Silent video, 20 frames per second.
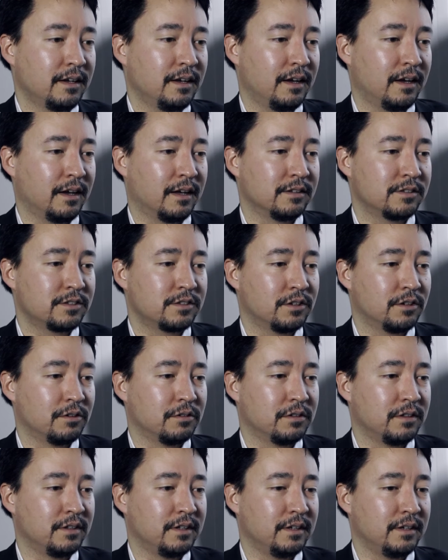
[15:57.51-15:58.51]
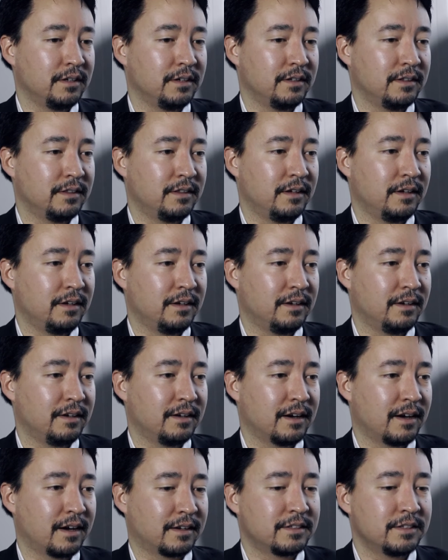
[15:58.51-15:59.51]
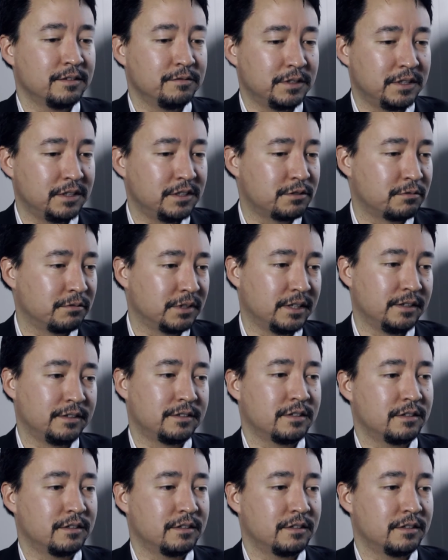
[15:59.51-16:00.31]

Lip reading: And so the activities related